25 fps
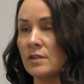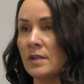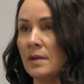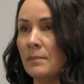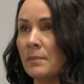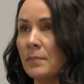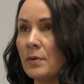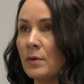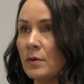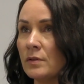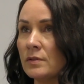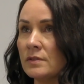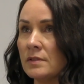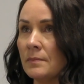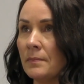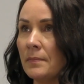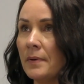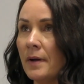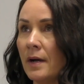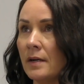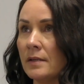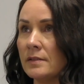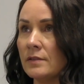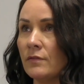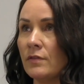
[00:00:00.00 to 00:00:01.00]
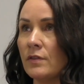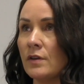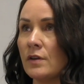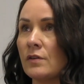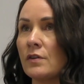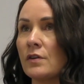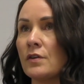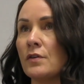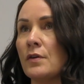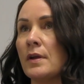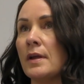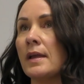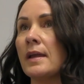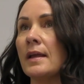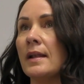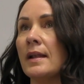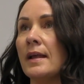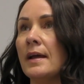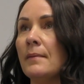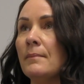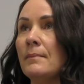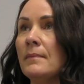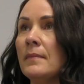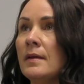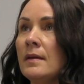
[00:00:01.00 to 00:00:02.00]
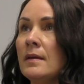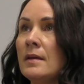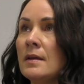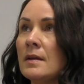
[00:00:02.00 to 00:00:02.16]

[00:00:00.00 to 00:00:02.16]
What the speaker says: an important part of the curriculum.